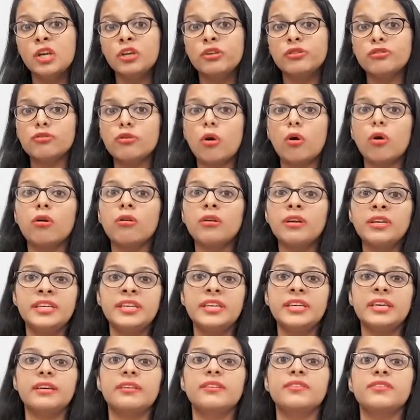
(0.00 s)
so
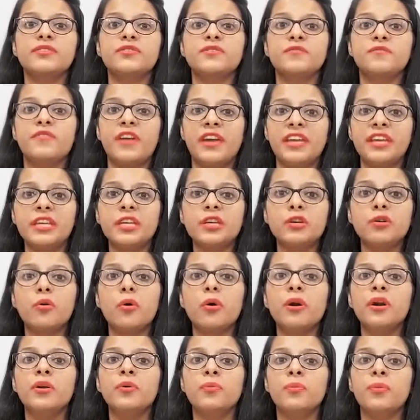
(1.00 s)
he is very
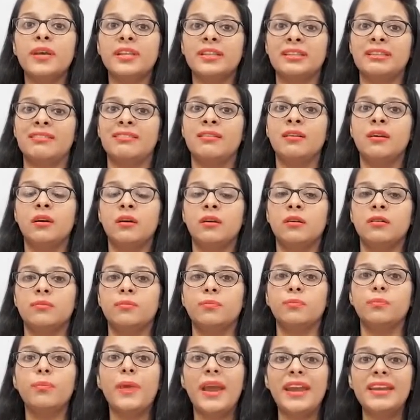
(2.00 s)
good with
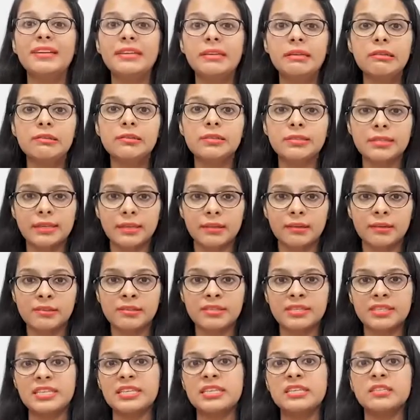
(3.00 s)
mental
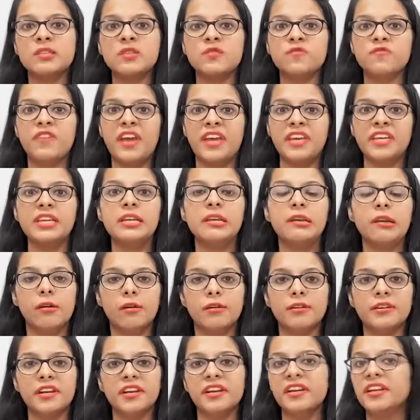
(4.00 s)
skills, he is very
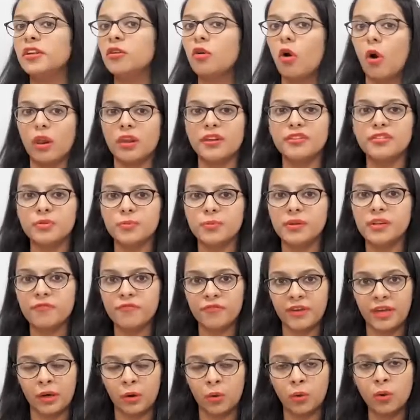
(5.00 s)
learned and knowledgeable
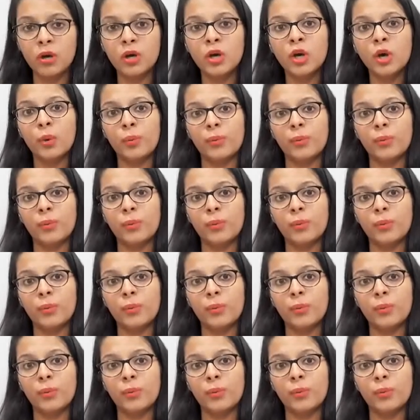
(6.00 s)
fellow.